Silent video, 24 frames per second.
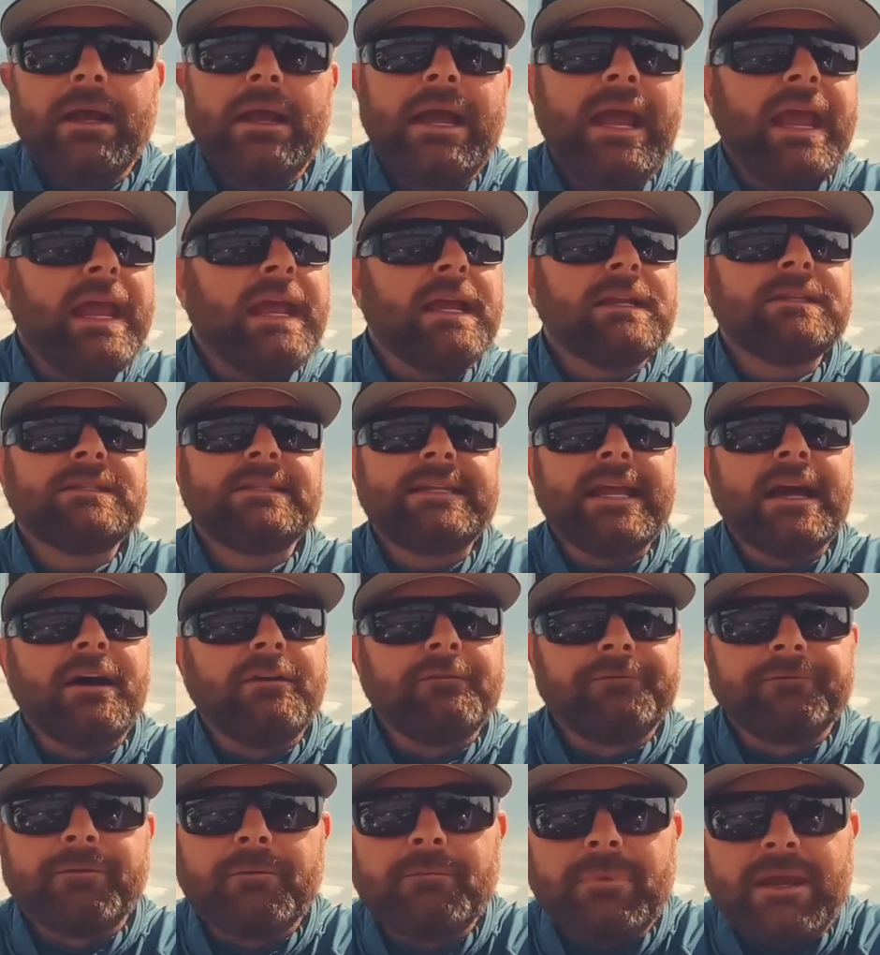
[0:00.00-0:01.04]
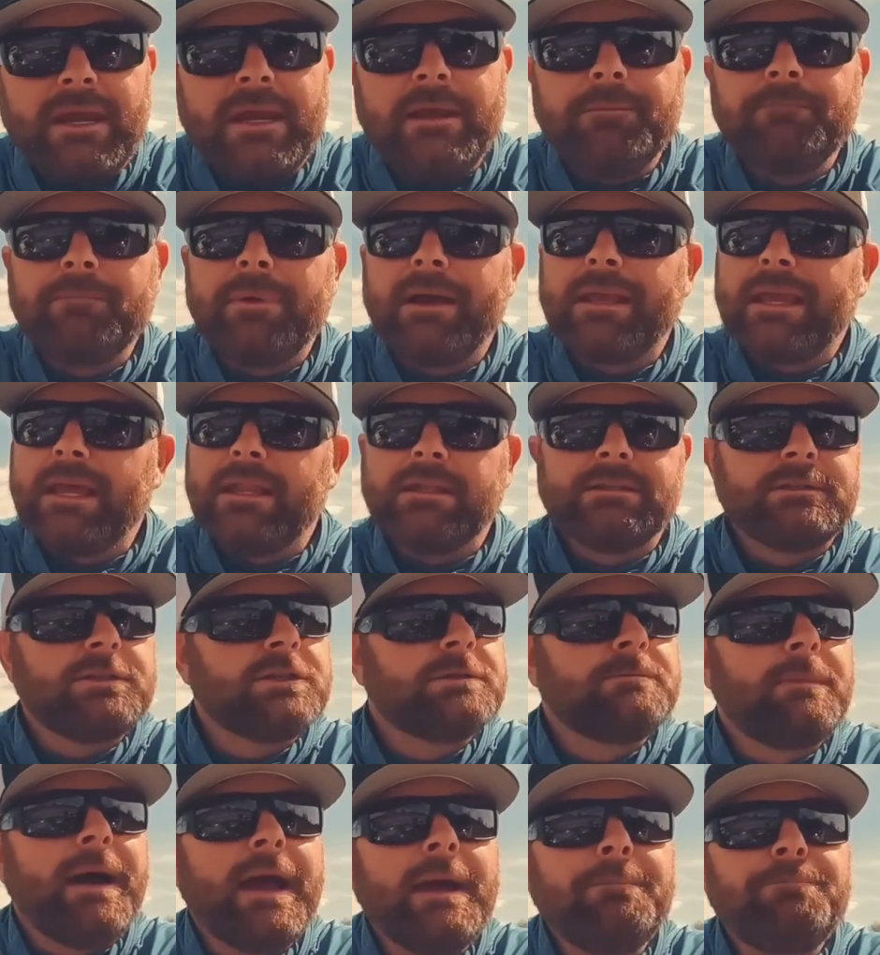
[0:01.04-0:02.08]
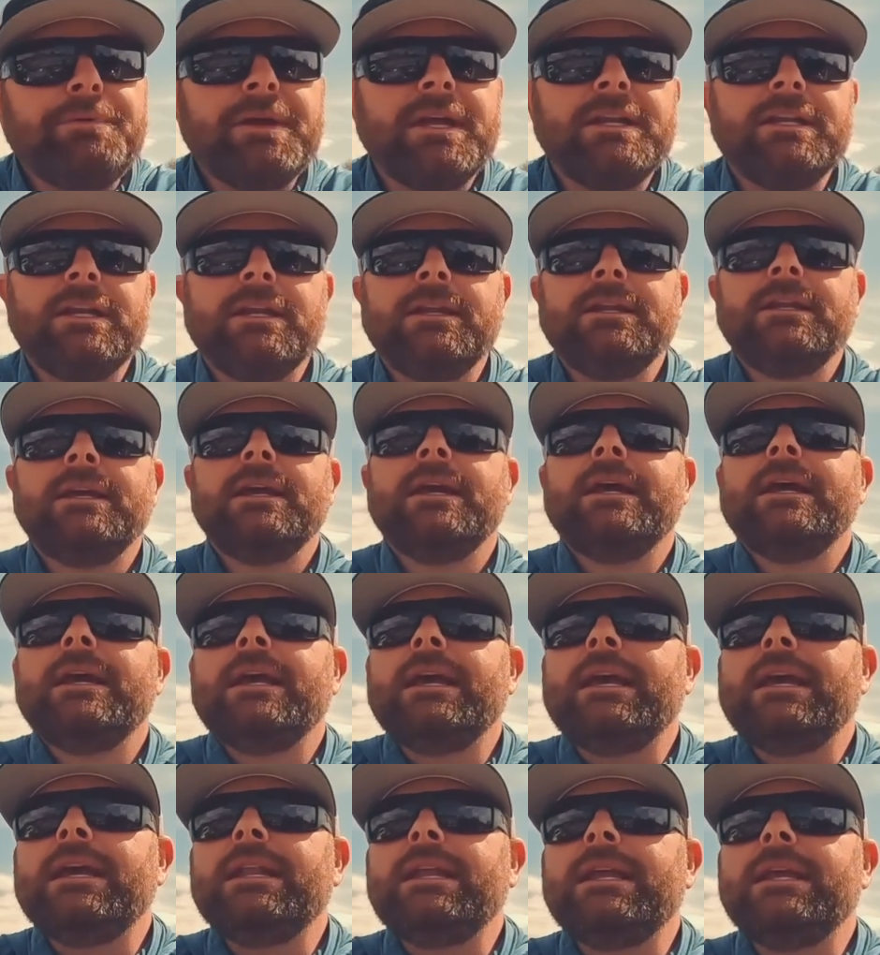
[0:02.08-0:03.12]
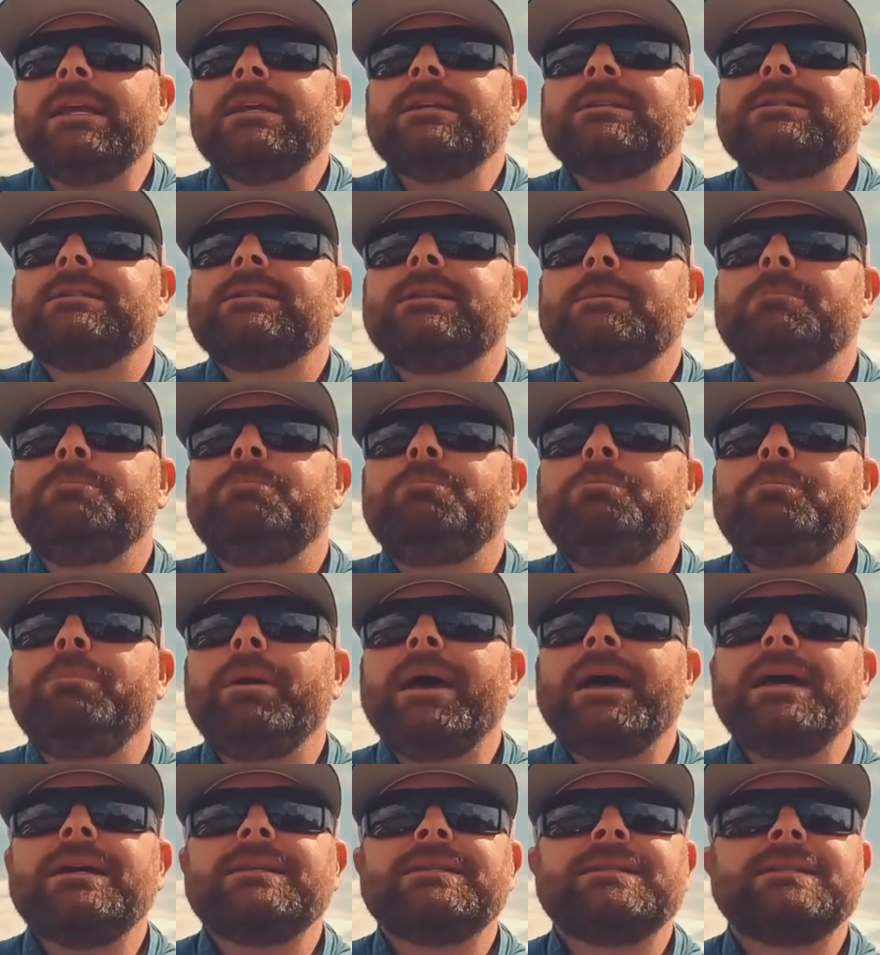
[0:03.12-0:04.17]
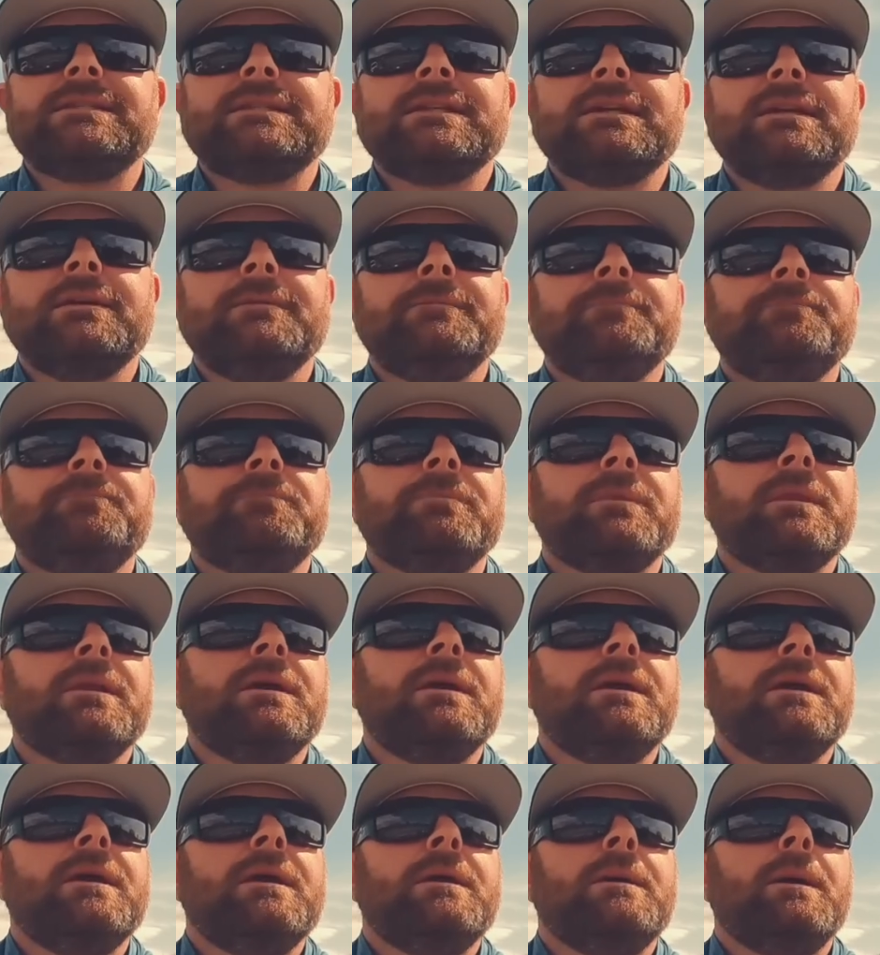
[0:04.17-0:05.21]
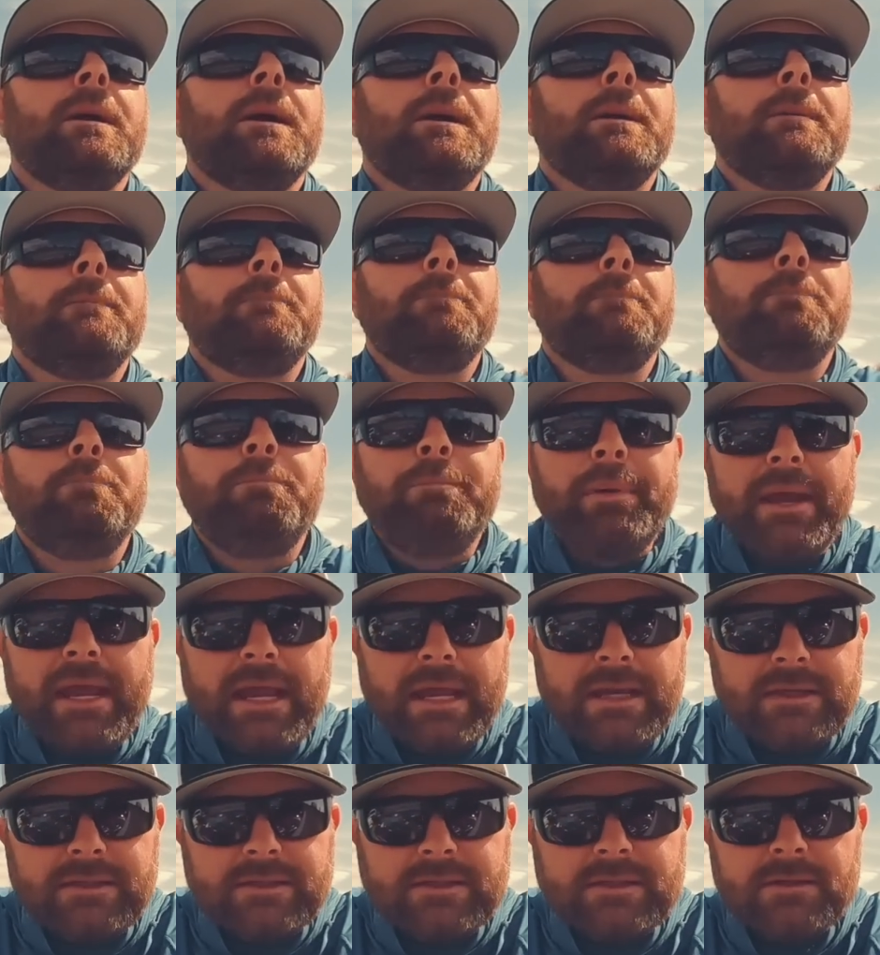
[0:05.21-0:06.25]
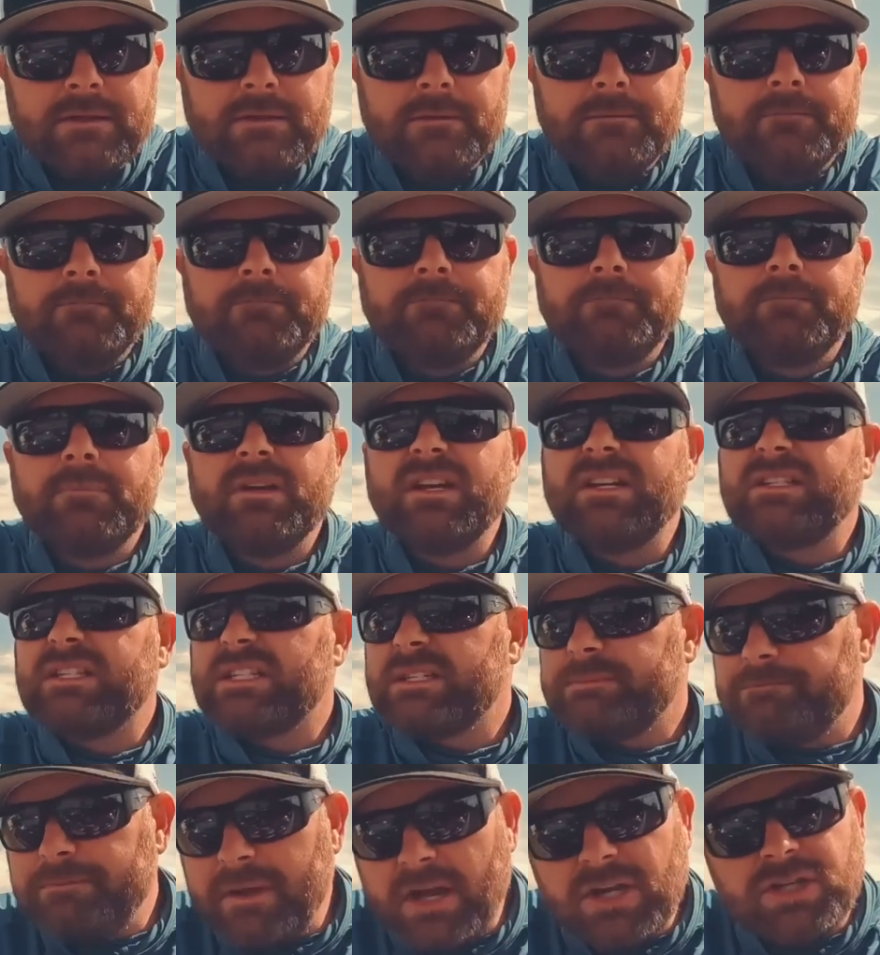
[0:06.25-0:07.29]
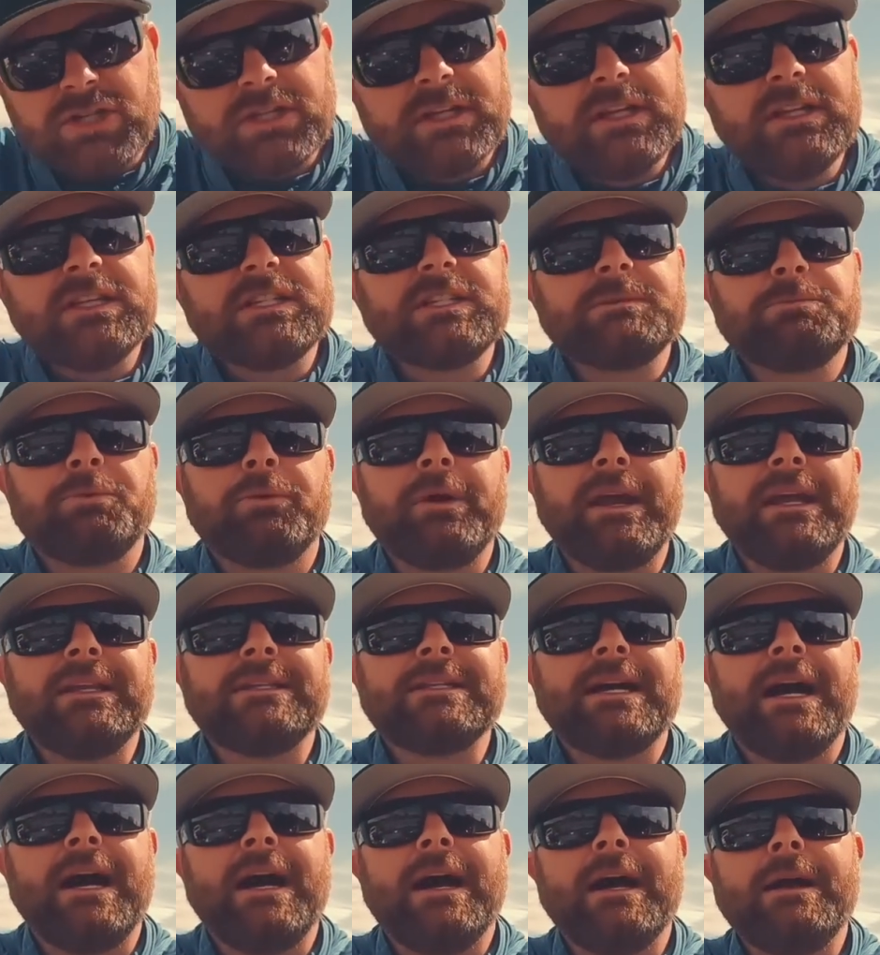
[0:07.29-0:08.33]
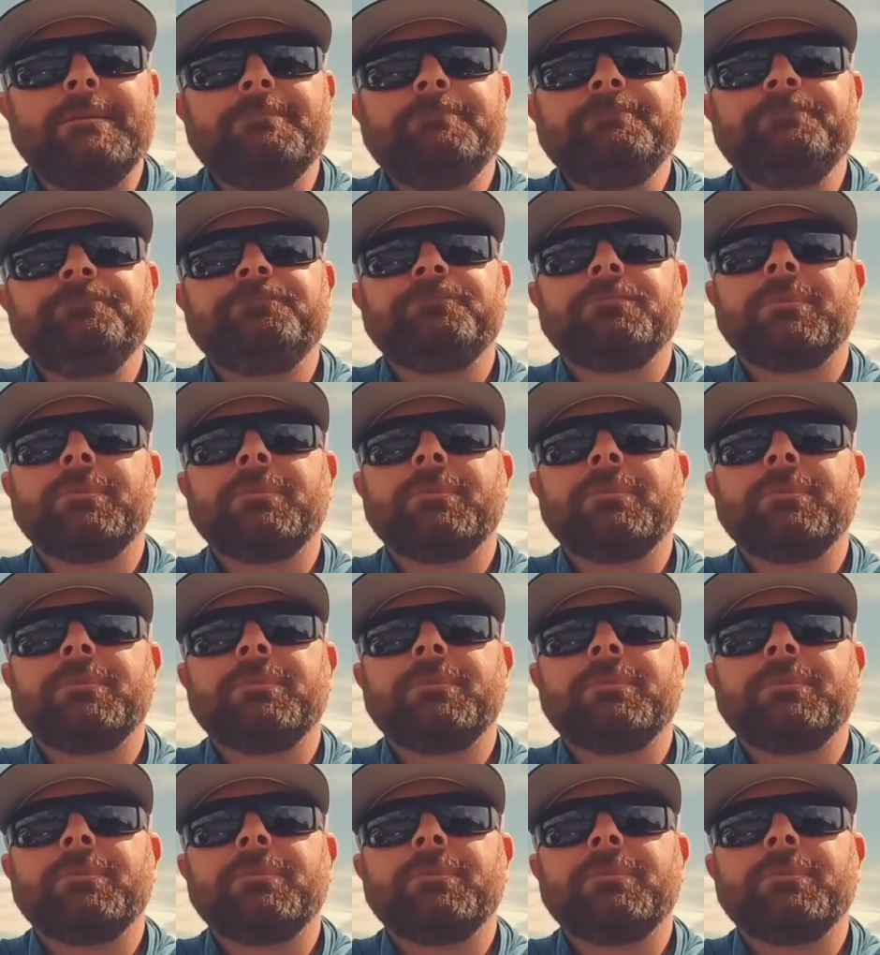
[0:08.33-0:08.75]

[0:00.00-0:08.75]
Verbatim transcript: hands down for me, again, it's just my opinion, it is the best bait, especially in the springtime,